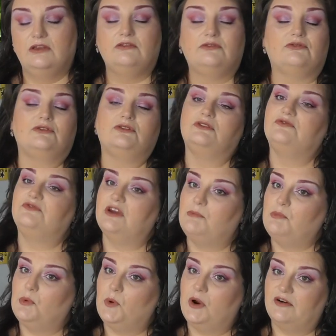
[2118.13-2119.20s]
through to
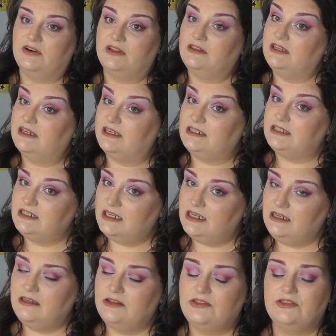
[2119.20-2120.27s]
February the
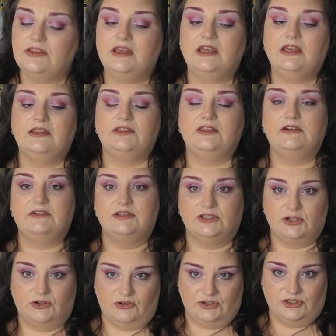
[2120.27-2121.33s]
18th, there is a
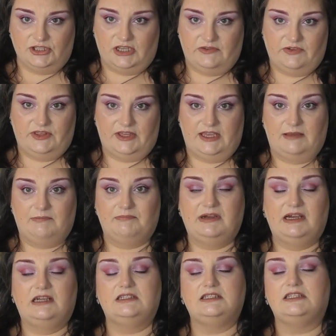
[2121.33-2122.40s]
crossover there,
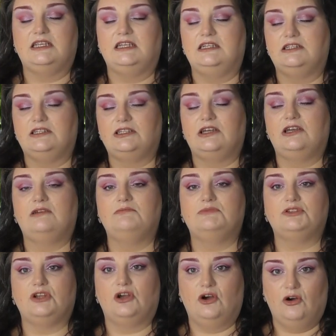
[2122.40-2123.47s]
but in
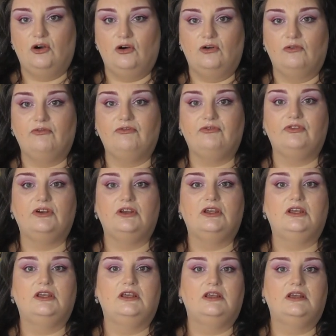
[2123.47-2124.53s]
terms of
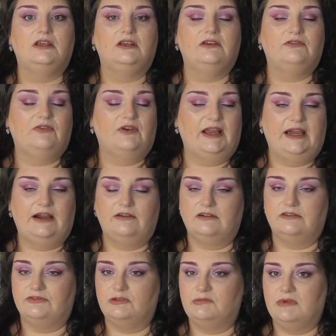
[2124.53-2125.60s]
flower
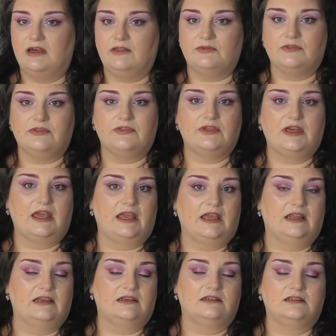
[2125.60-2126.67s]
of the month
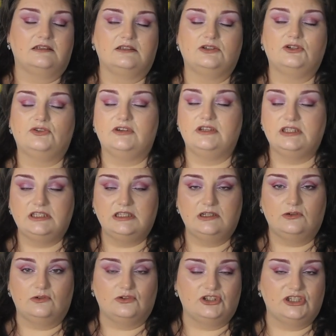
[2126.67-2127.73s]
and crystal
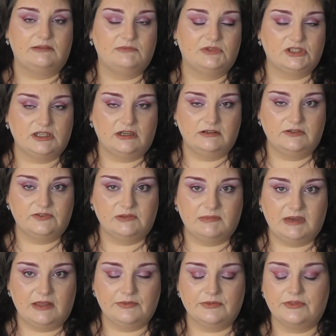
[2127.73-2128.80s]
or gemstone of the
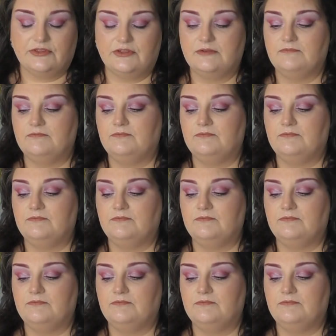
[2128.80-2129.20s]
month,